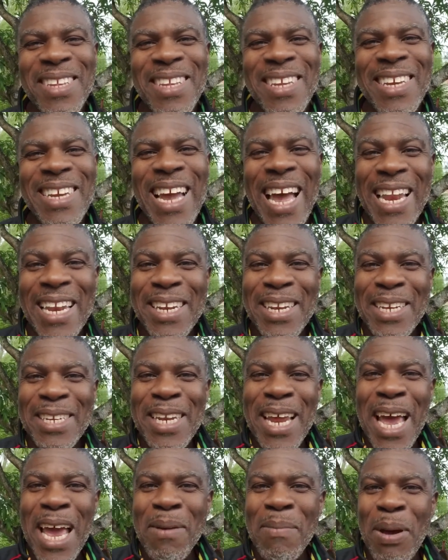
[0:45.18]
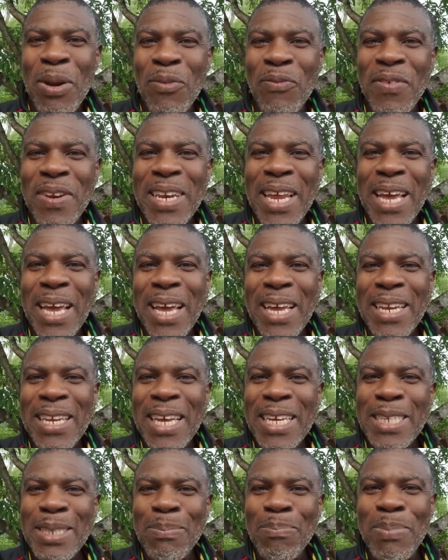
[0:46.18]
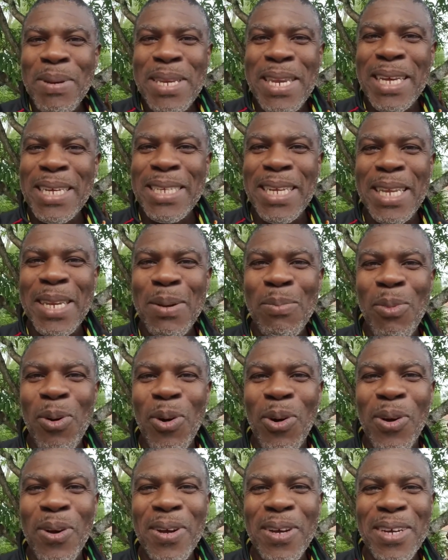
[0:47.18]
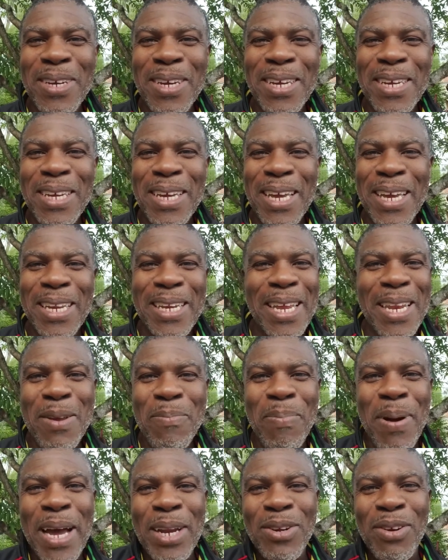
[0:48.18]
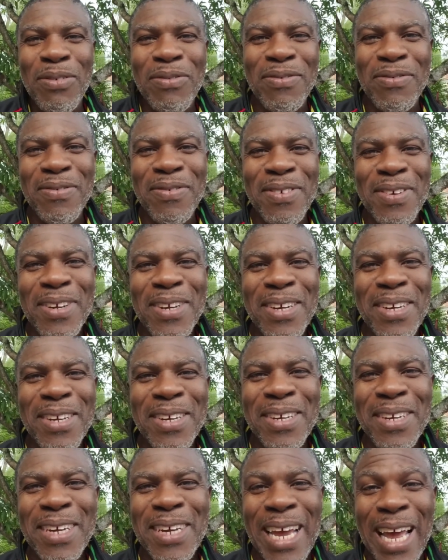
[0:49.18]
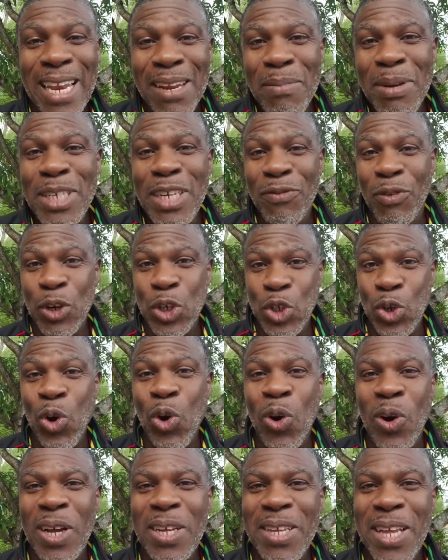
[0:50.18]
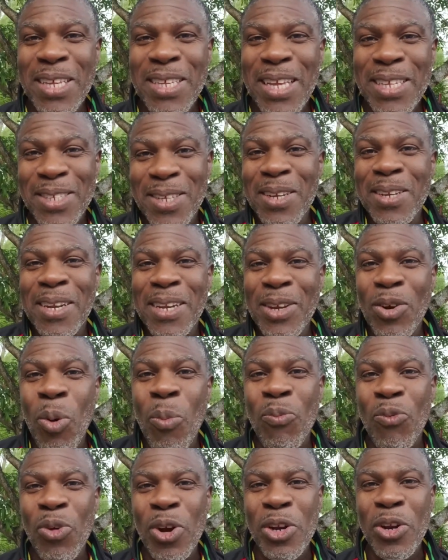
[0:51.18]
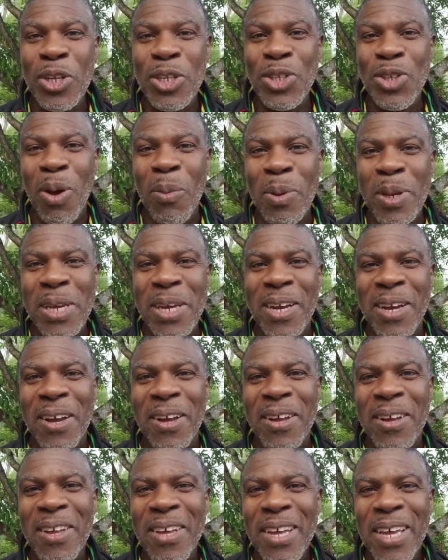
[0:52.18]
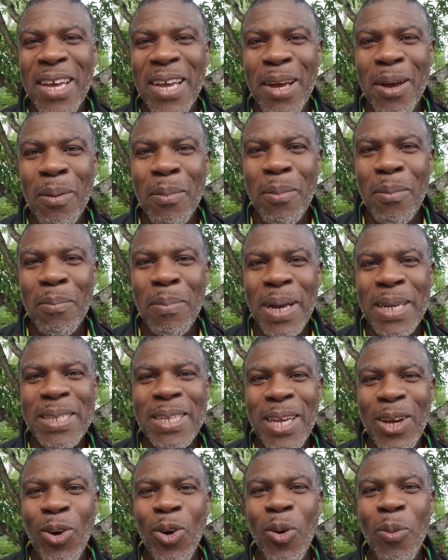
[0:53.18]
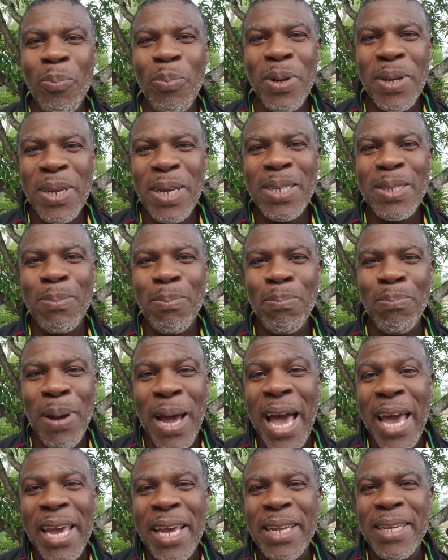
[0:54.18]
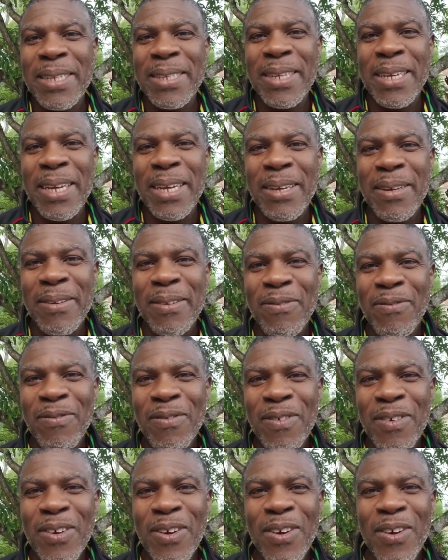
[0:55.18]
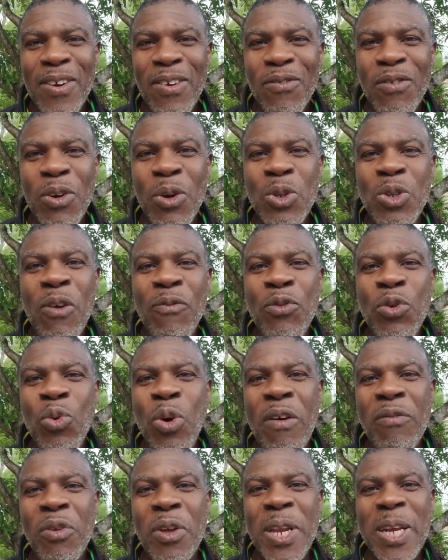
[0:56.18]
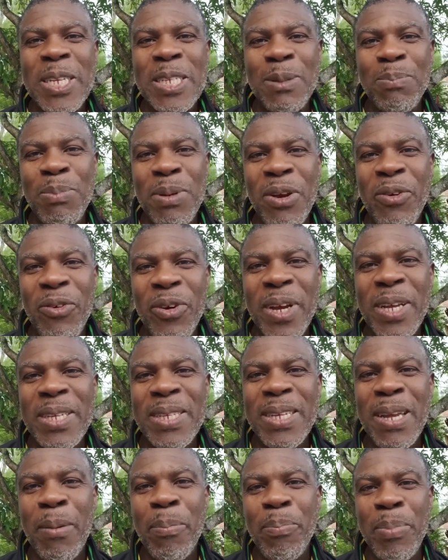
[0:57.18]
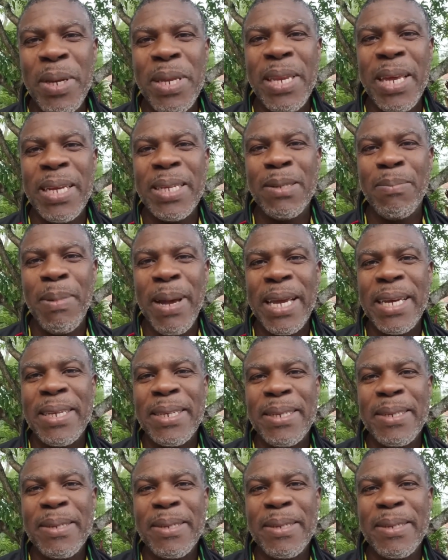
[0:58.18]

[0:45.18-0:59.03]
At the time, I don't think there, there's penis anymore in any part of Calibishie for sure, and, and, certainly, hopefully, not in Dominica. Parce on pines paise. For those of you who have not experienced a penis bite,